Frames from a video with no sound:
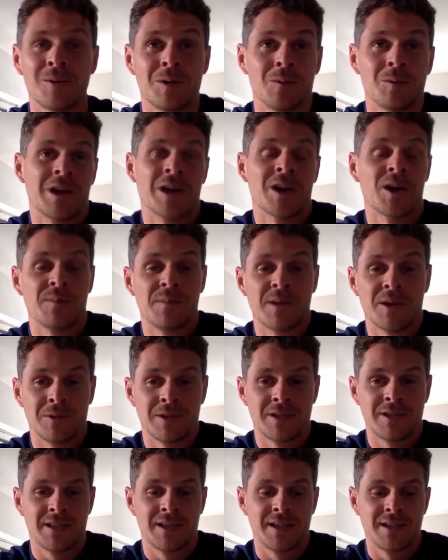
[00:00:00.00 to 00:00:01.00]
we hope that we
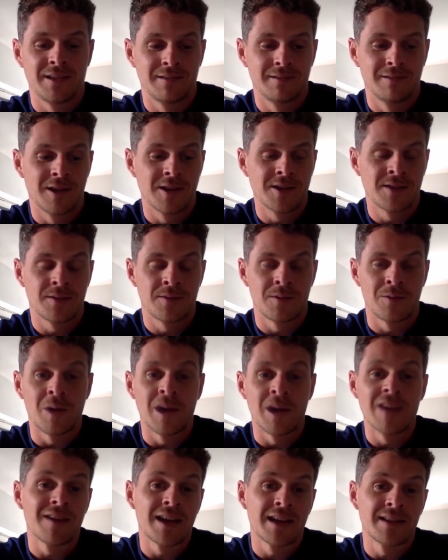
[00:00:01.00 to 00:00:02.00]
see lots of
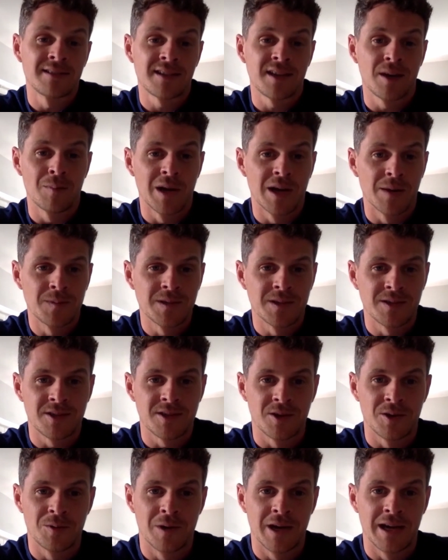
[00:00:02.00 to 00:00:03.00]
away fans coming up to
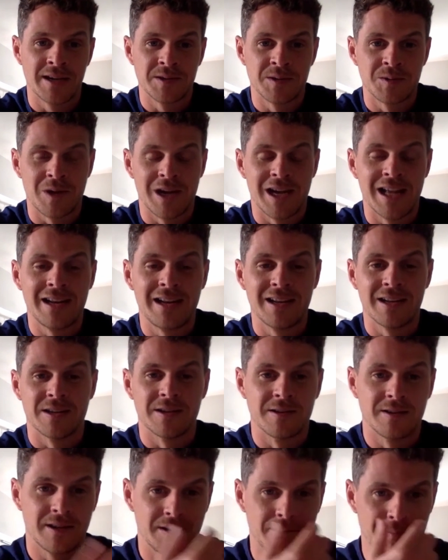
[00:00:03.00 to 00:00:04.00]
Solway as well,
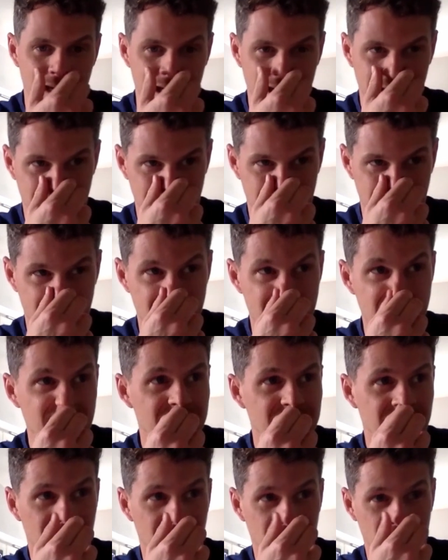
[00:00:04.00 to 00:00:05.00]
and making
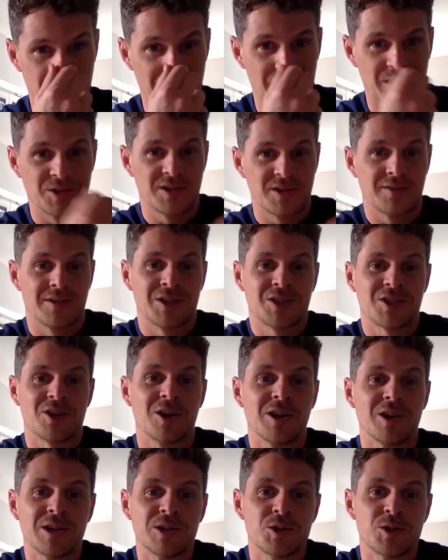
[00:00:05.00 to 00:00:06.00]
the most of a
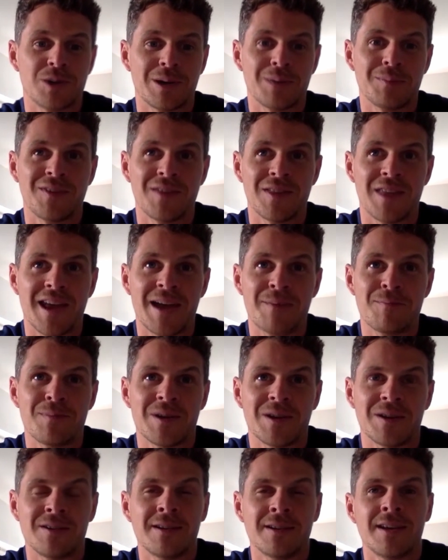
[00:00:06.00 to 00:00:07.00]
Scotland trip for them.
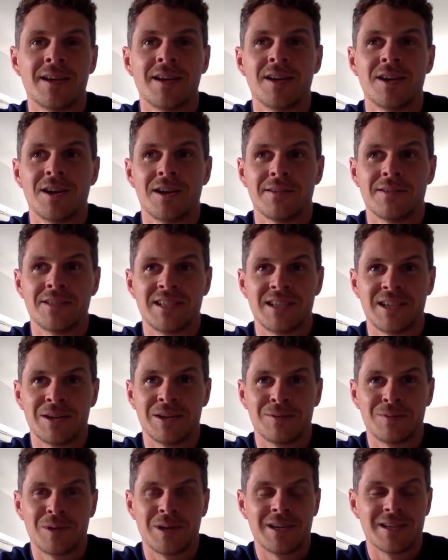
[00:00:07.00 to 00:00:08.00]
And obviously,
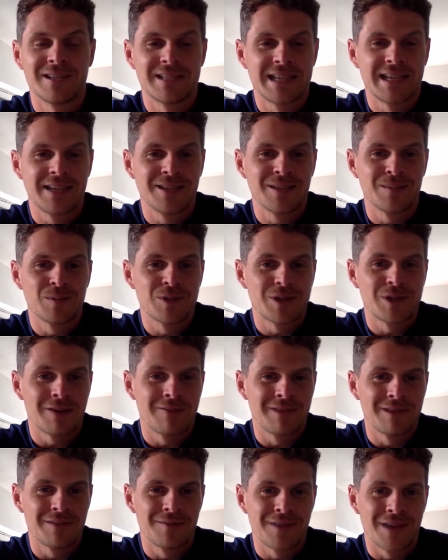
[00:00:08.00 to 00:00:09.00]
if we can take some
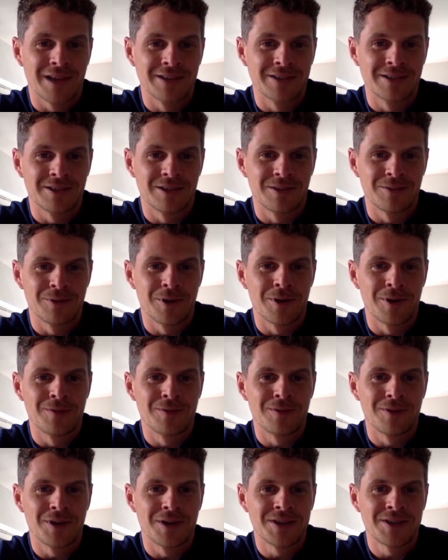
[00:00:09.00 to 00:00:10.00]
travelling fans on the road
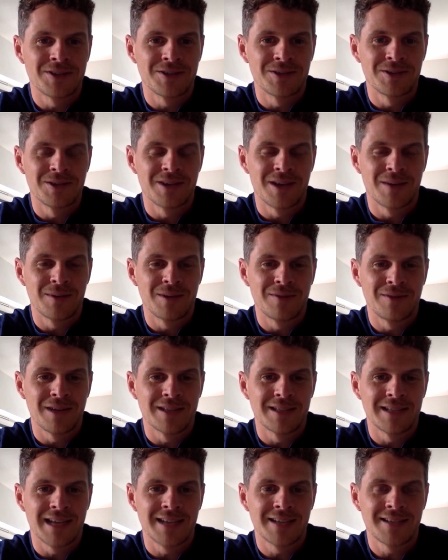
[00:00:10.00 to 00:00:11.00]
for us too, that'll be
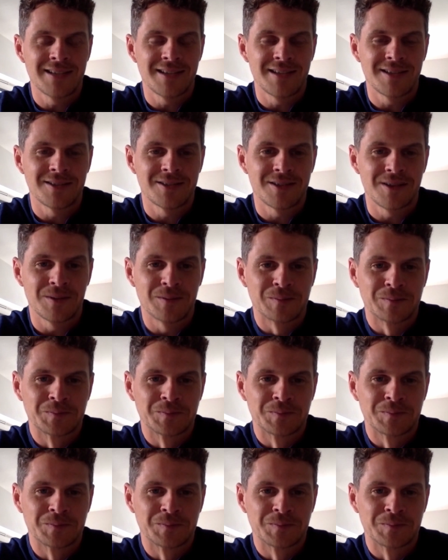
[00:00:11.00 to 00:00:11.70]
fantastic. So.